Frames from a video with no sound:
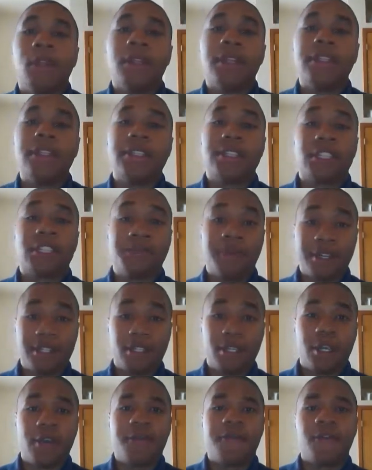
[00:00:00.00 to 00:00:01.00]
This is
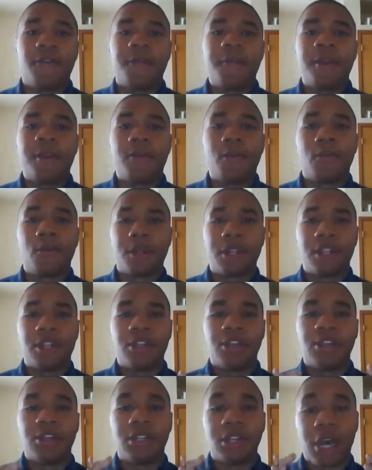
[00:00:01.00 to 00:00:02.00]
especially good for people with
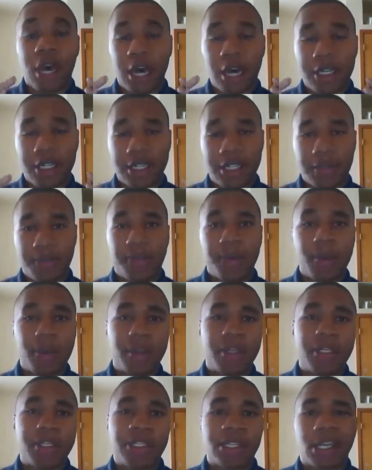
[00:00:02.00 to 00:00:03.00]

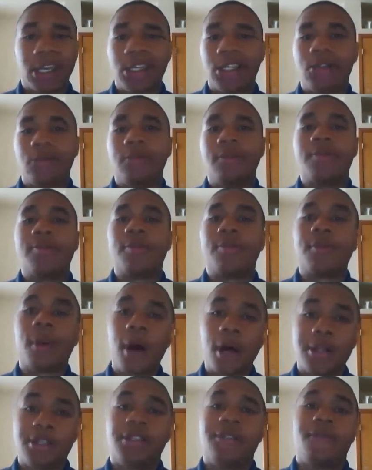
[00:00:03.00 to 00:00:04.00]
disabilities like cerebral
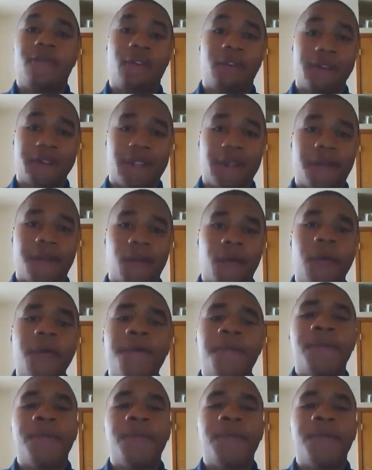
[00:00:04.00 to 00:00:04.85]
palsy, for example,